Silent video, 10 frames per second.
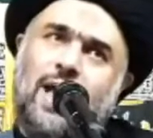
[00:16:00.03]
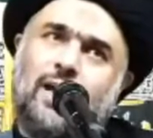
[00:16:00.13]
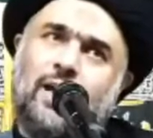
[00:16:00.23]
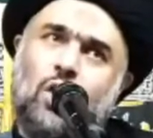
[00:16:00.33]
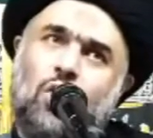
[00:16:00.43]

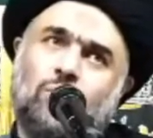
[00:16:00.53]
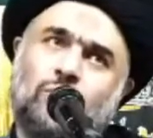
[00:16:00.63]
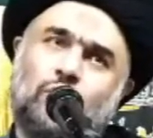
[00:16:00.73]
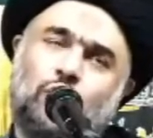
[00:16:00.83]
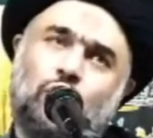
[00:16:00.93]
back in
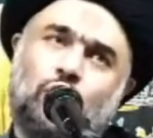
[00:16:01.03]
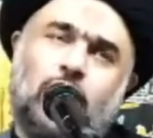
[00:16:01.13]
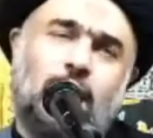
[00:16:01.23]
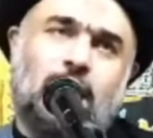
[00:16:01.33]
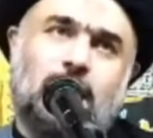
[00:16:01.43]
home,
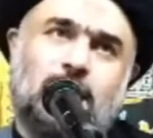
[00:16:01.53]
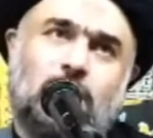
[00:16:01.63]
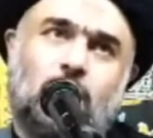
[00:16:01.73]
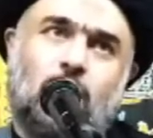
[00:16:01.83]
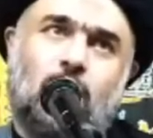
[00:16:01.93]
shutting
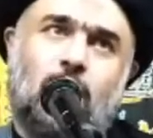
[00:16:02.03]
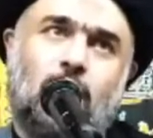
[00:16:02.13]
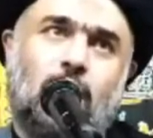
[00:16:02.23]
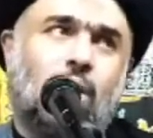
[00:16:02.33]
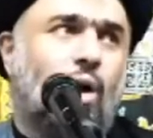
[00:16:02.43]
his door
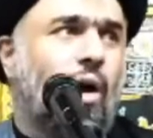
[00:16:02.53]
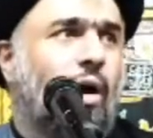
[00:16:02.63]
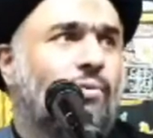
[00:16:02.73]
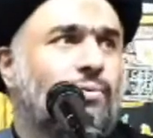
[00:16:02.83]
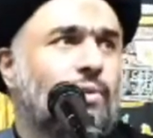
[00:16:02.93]

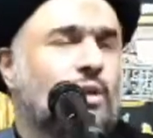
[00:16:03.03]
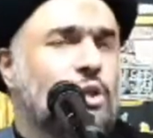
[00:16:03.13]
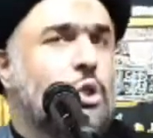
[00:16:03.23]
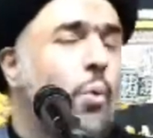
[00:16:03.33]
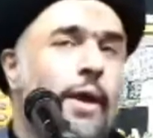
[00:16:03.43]
off,
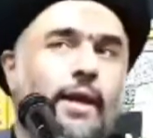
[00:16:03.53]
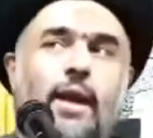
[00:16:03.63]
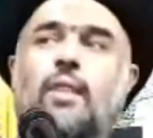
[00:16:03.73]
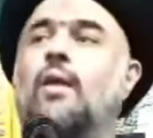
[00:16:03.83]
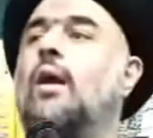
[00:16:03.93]

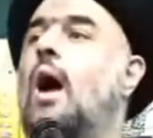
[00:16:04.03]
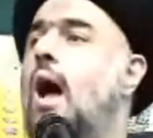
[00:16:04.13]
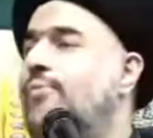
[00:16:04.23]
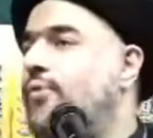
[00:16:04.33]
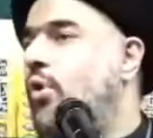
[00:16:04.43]
doing nothing?
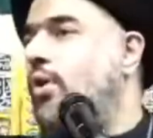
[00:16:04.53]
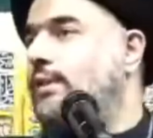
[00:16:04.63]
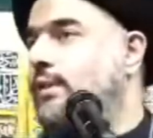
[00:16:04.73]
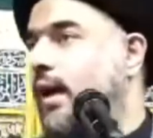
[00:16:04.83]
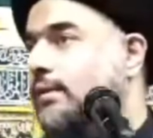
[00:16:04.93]
Of
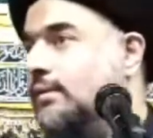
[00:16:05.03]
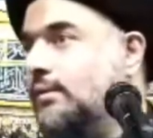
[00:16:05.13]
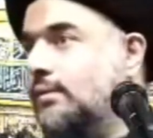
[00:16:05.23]
course not.